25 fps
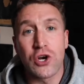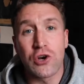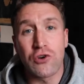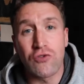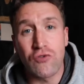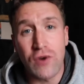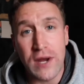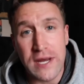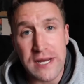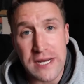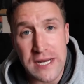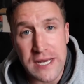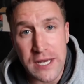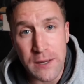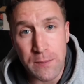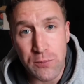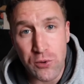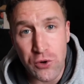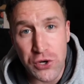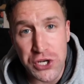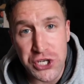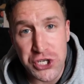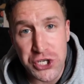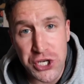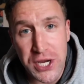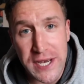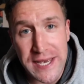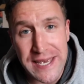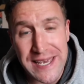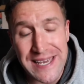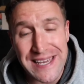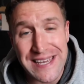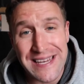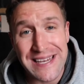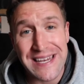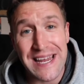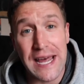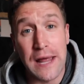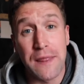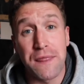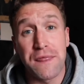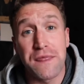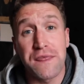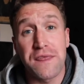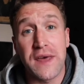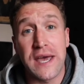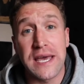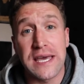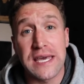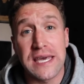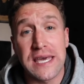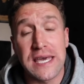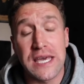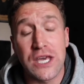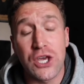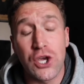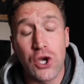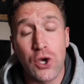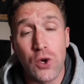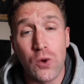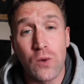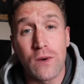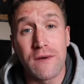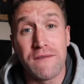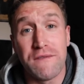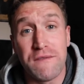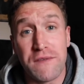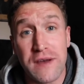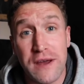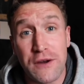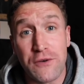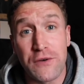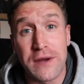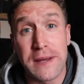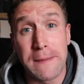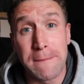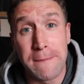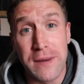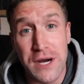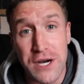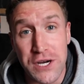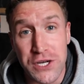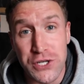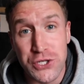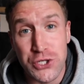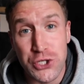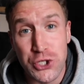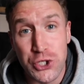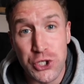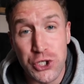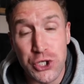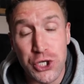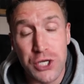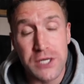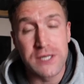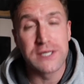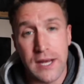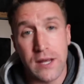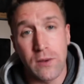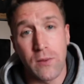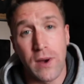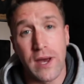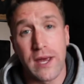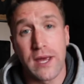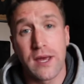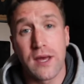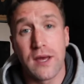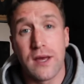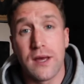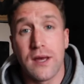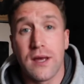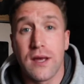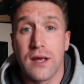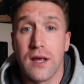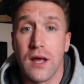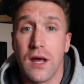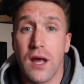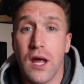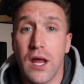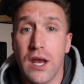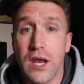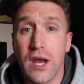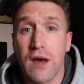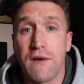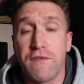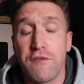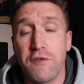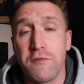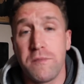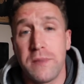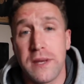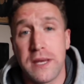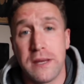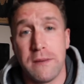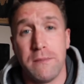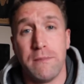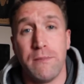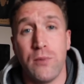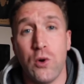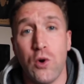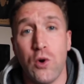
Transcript: Greatly appreciated and thanking you very much. Anyway, enough of being